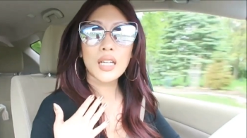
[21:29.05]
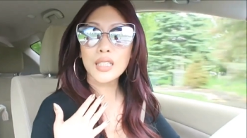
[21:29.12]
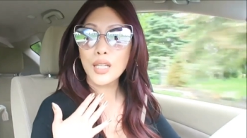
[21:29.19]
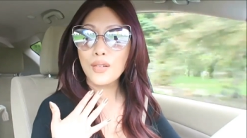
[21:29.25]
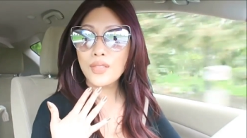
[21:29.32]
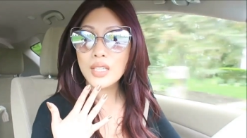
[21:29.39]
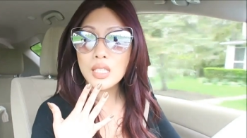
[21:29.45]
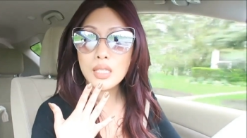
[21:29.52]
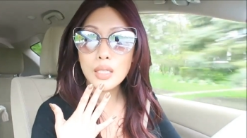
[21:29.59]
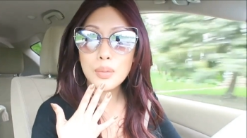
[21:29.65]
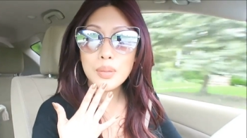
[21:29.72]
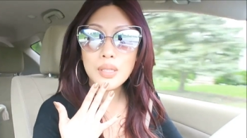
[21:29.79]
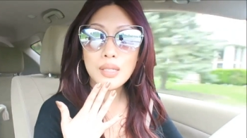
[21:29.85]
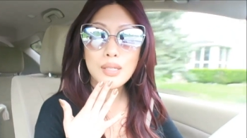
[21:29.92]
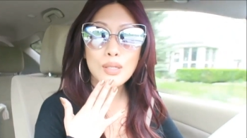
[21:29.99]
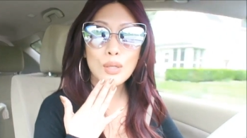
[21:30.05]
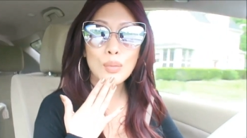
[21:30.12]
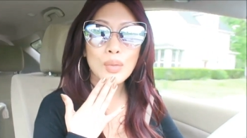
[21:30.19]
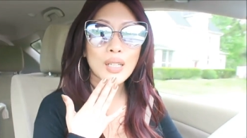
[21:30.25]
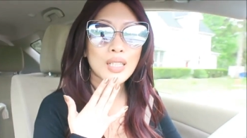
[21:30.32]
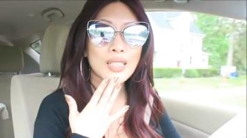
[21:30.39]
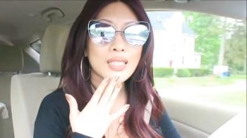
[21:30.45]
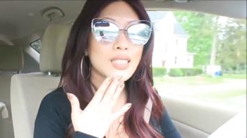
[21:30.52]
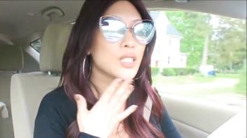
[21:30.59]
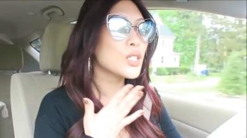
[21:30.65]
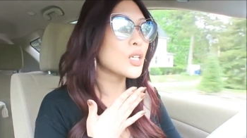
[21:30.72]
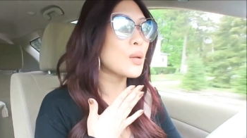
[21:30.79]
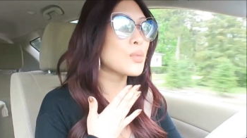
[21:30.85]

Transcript: I love this lipstick so much.